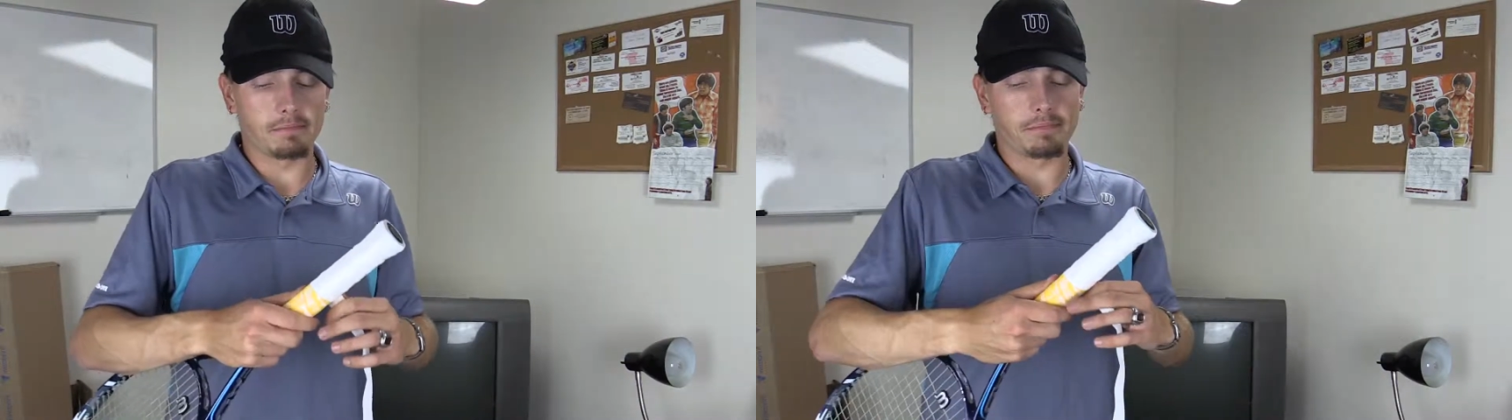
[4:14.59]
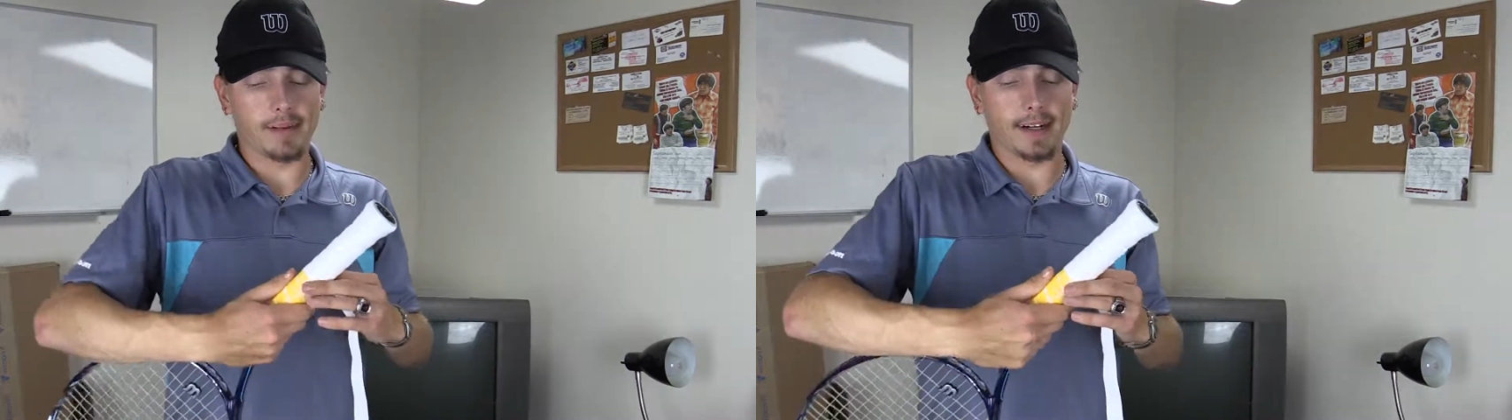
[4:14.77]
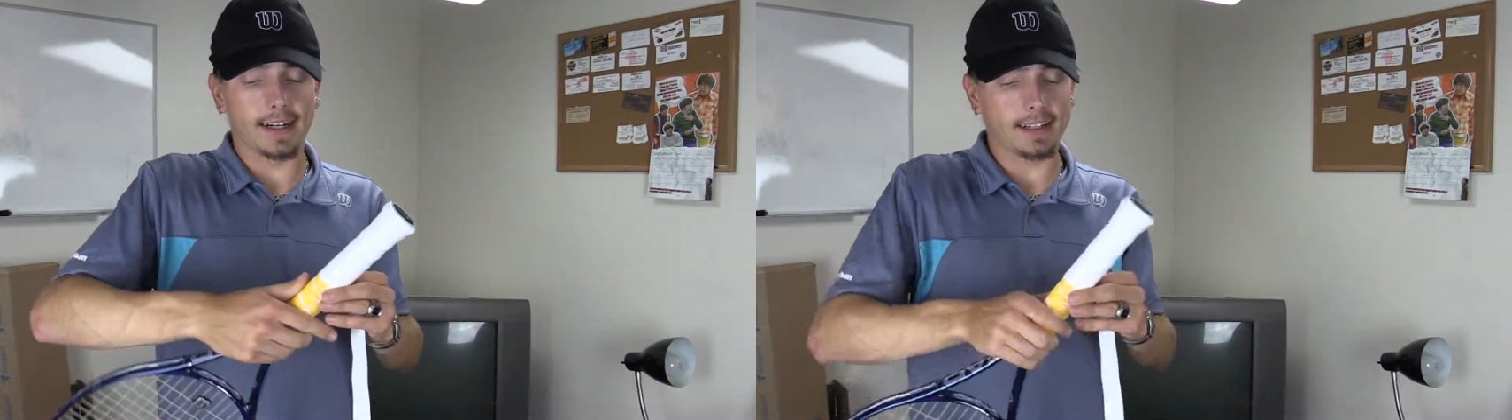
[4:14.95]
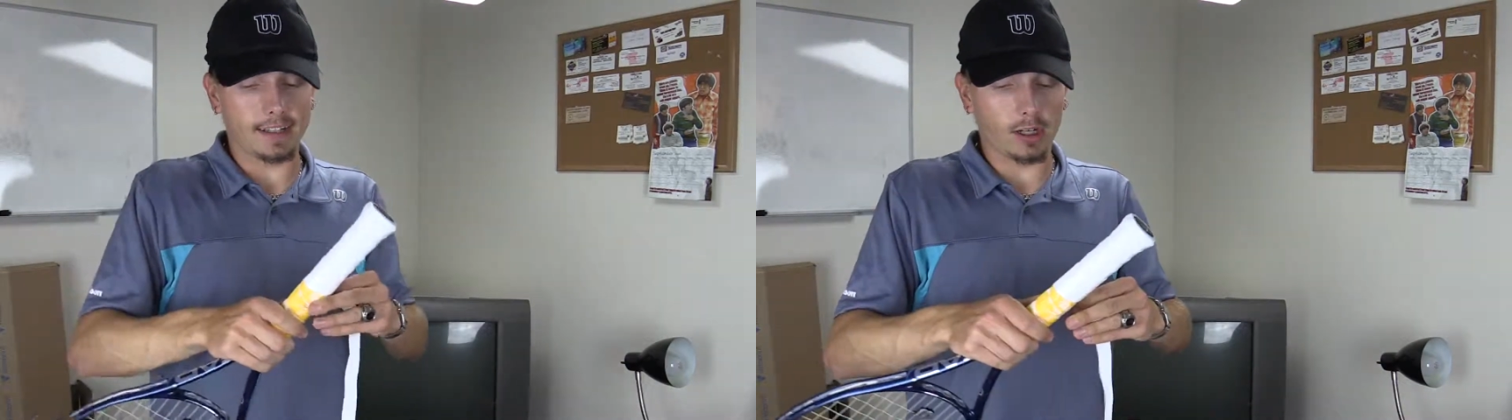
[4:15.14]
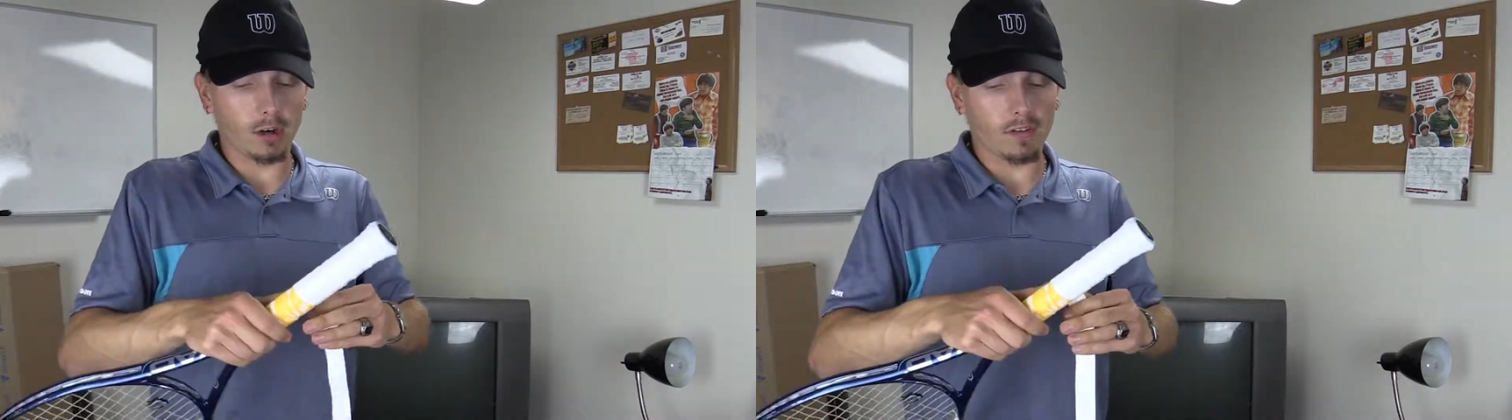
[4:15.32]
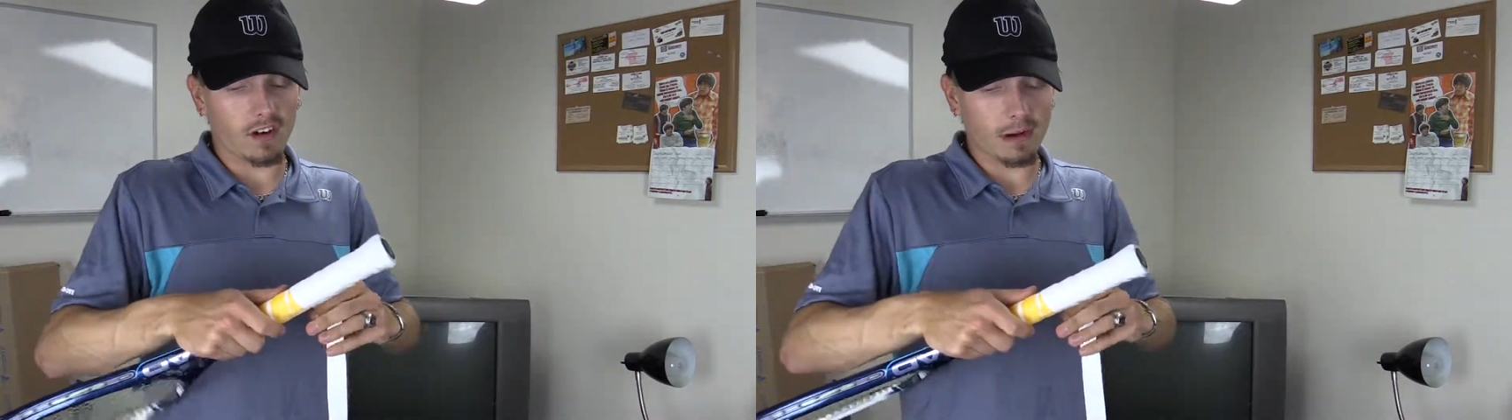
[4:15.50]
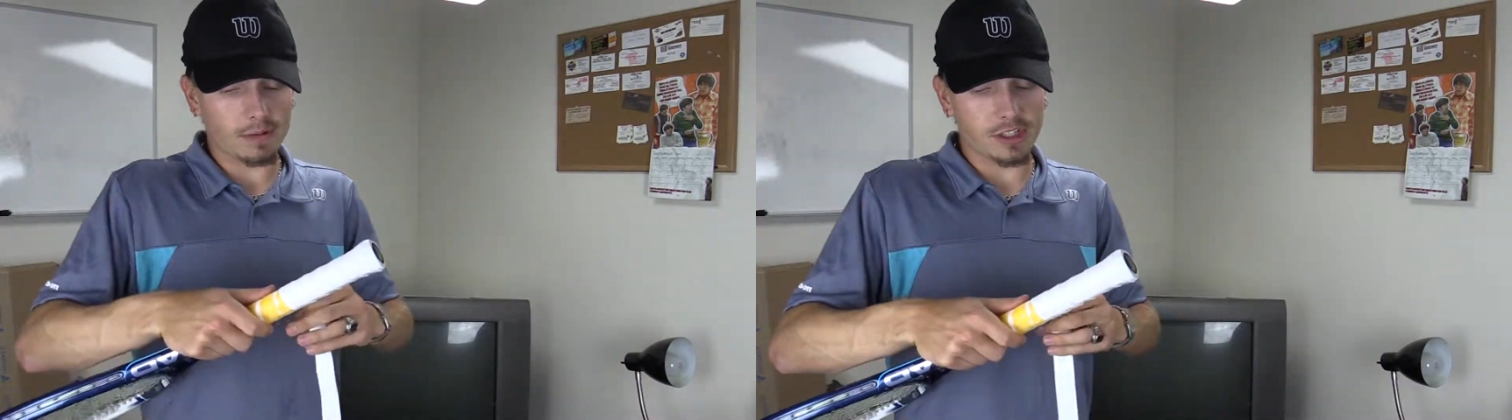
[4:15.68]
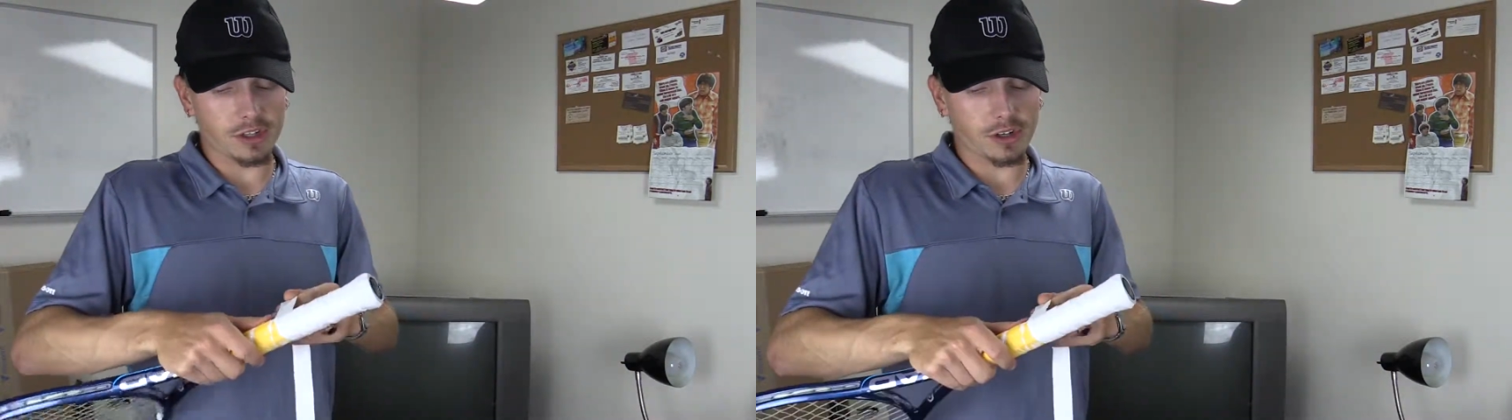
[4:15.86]
But the overgrip
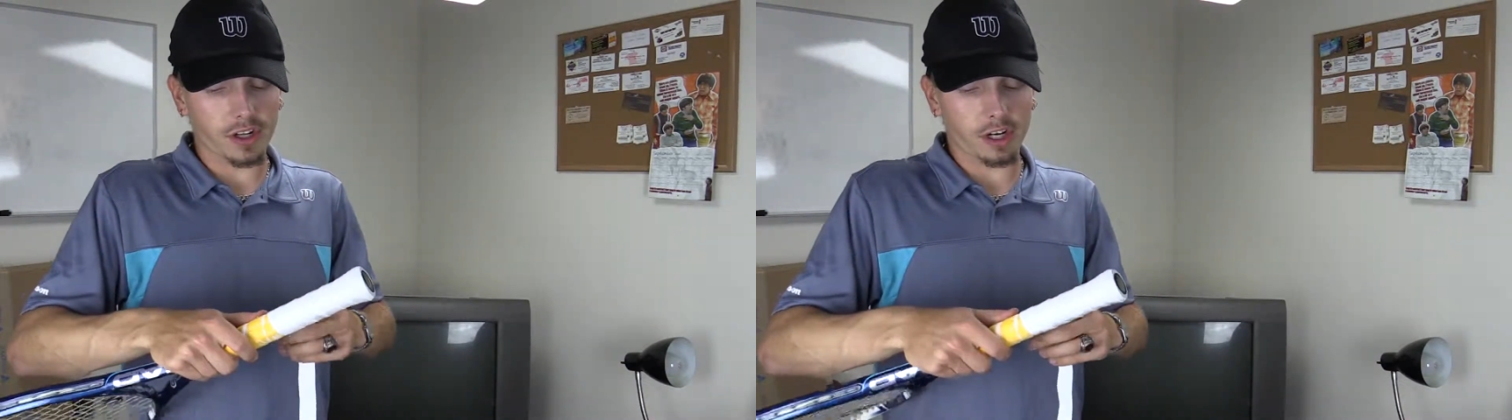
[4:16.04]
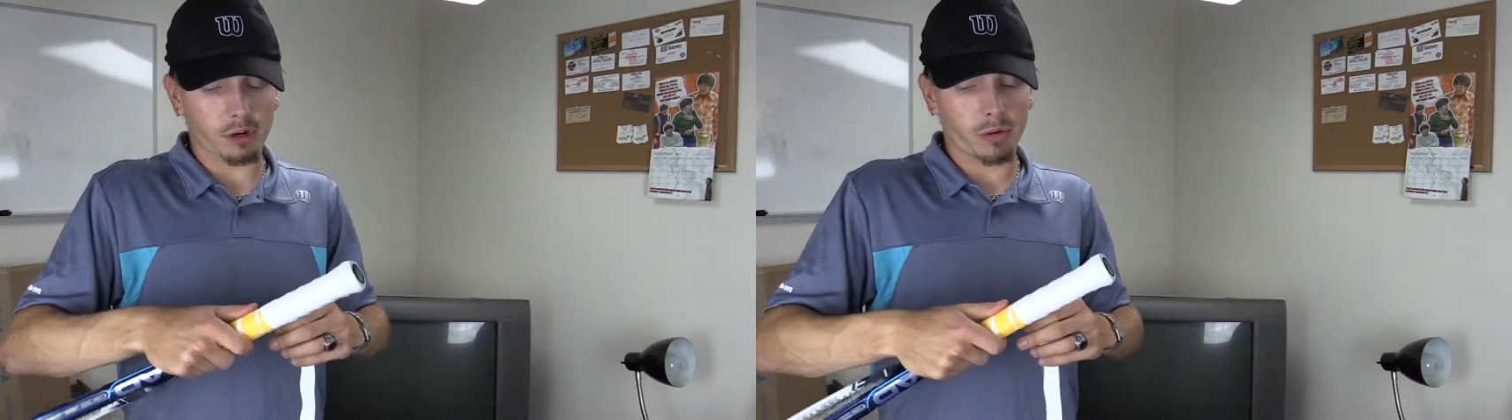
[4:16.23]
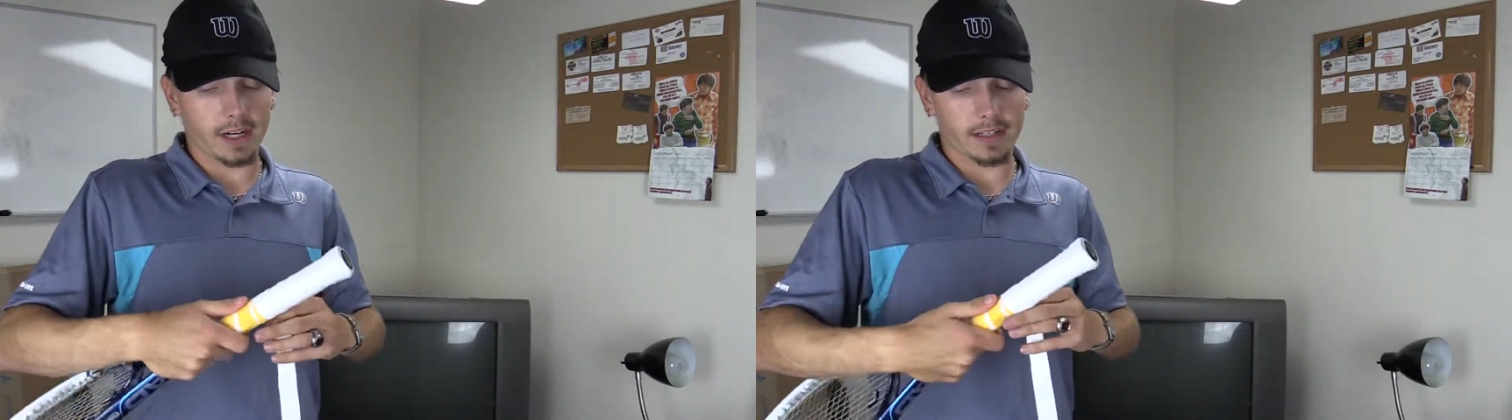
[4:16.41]
is usually a quick